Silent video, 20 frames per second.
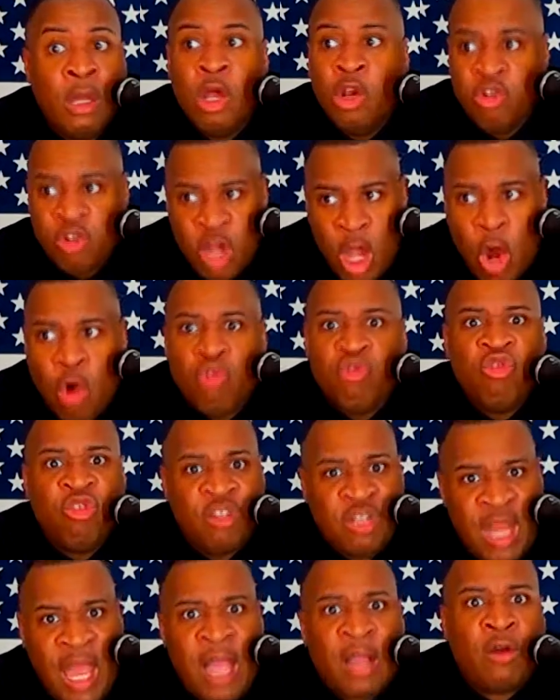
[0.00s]
No,
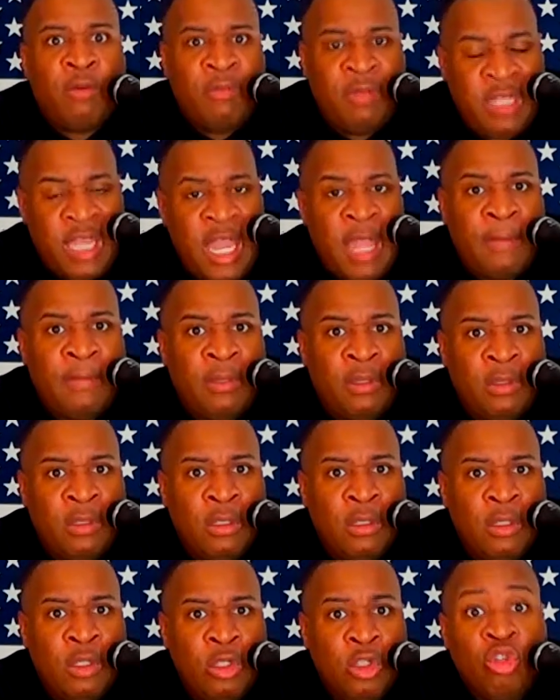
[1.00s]
you're not going to be happy.
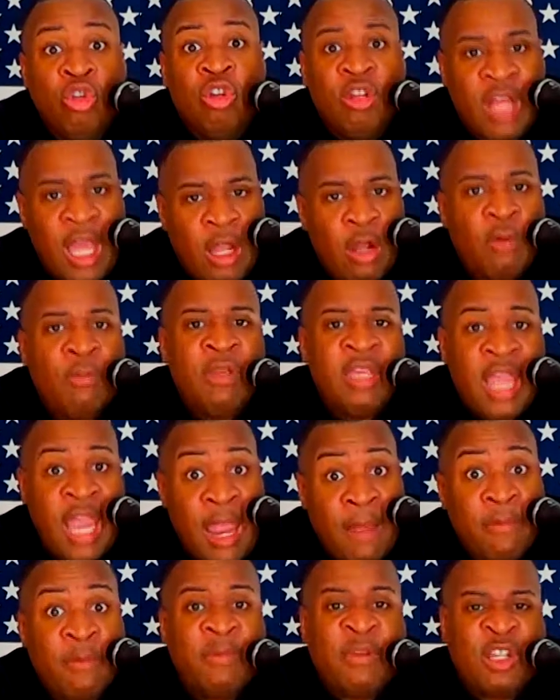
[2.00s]
You're not going to be
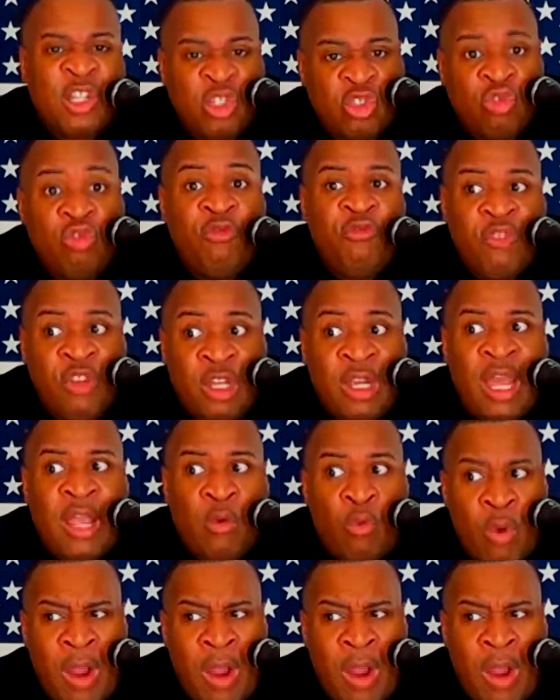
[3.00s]
happy because you feel like,